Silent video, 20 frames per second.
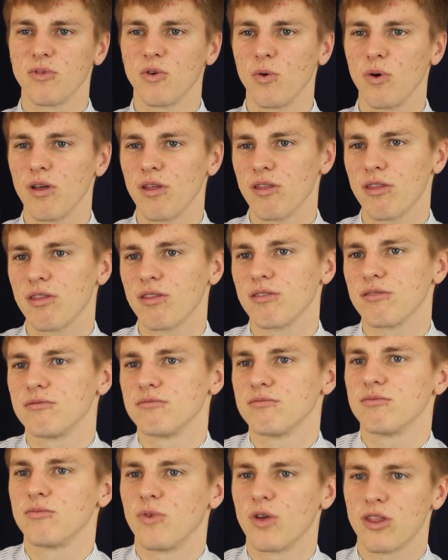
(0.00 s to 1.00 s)
with
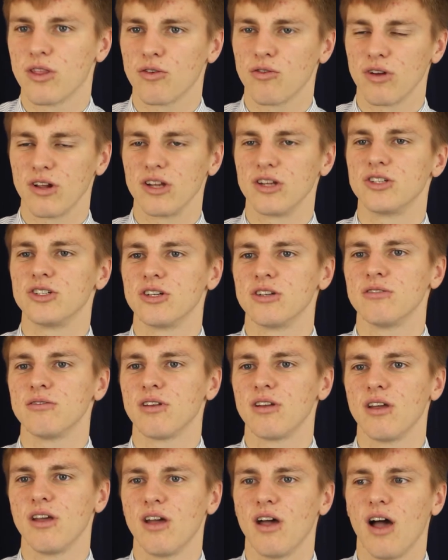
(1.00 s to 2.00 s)
the religion.
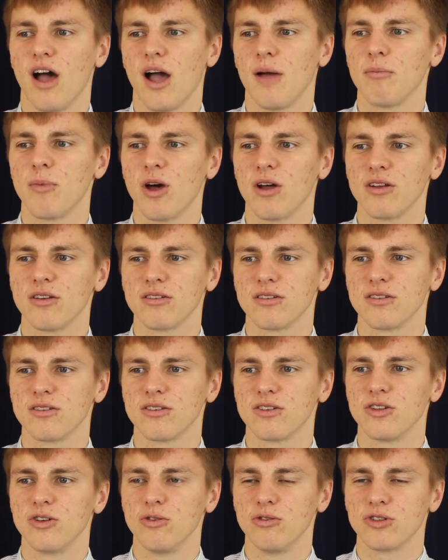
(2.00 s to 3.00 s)
I'm not
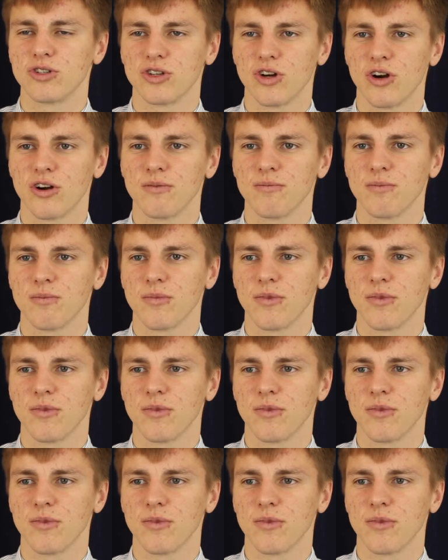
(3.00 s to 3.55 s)
too sure.